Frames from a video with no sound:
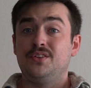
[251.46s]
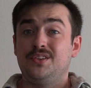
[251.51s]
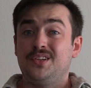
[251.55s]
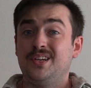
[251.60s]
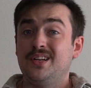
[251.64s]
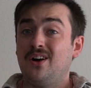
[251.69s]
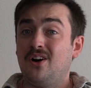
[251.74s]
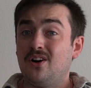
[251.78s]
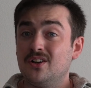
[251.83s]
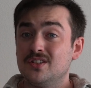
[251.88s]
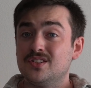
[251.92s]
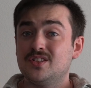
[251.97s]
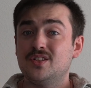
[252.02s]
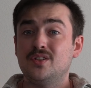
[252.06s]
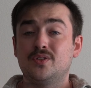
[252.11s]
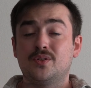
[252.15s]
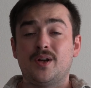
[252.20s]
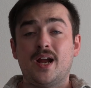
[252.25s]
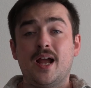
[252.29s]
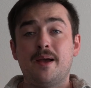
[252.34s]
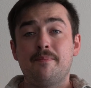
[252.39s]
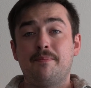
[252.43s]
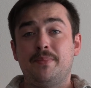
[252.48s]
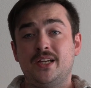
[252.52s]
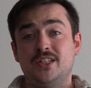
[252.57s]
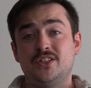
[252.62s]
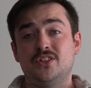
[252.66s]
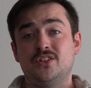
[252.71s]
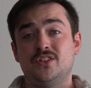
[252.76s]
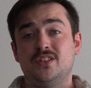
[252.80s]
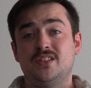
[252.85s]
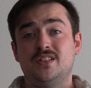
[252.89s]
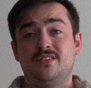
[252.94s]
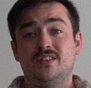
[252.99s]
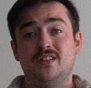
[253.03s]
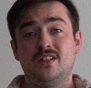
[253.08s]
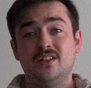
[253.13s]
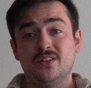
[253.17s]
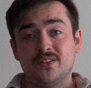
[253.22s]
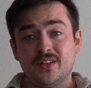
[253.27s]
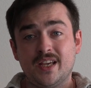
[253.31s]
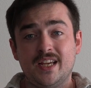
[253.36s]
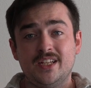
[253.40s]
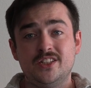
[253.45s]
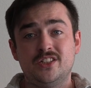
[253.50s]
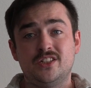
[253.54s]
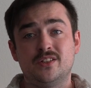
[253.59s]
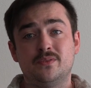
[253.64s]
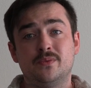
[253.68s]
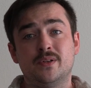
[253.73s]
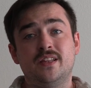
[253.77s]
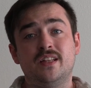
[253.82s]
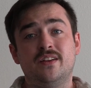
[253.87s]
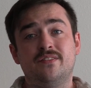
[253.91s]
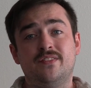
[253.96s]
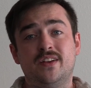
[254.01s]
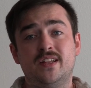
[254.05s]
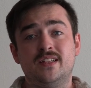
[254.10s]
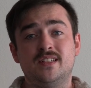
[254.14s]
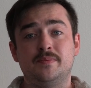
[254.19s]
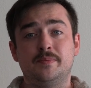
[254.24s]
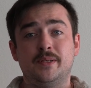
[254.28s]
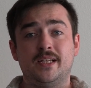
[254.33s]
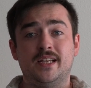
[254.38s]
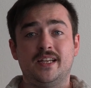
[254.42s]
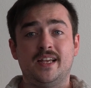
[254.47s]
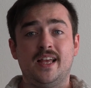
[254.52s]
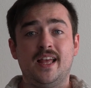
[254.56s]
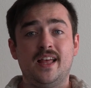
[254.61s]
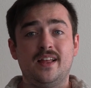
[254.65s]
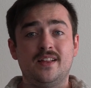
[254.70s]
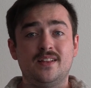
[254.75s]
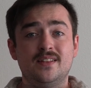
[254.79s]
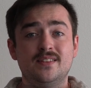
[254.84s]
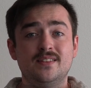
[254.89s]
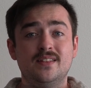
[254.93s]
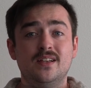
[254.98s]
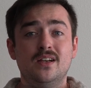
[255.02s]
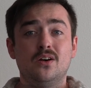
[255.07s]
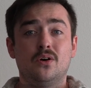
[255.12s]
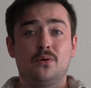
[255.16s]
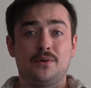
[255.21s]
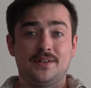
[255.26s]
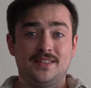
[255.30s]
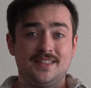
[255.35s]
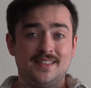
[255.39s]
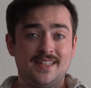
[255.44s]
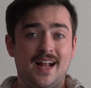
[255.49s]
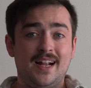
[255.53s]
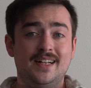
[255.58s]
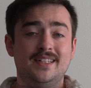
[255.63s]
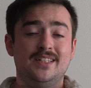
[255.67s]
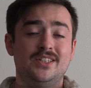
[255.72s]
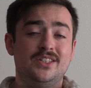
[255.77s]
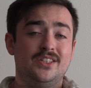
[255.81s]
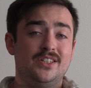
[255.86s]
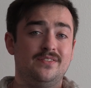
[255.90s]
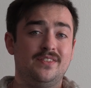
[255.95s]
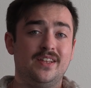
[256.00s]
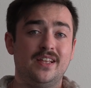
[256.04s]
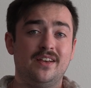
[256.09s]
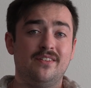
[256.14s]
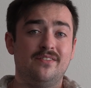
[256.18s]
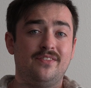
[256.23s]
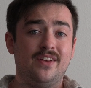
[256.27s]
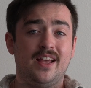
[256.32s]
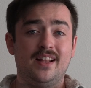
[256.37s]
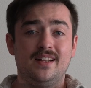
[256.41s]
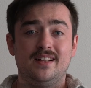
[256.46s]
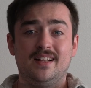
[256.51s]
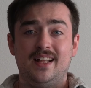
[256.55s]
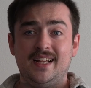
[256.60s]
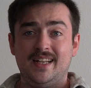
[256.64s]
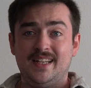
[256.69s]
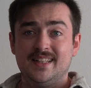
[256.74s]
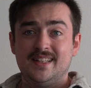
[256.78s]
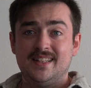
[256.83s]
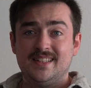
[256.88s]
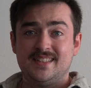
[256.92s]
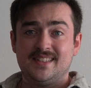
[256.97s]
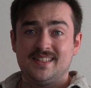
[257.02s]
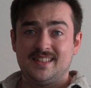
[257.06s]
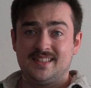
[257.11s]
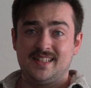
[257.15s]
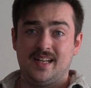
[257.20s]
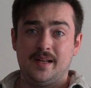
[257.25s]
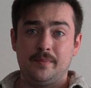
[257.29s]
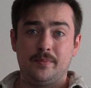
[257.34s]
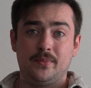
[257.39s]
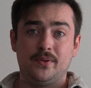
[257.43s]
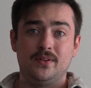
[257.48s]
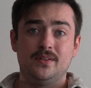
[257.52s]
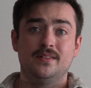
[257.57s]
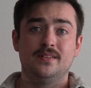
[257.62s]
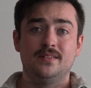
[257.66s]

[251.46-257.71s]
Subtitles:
You can also grab pictures of the location where the event is being held or signage of the event, like in this example.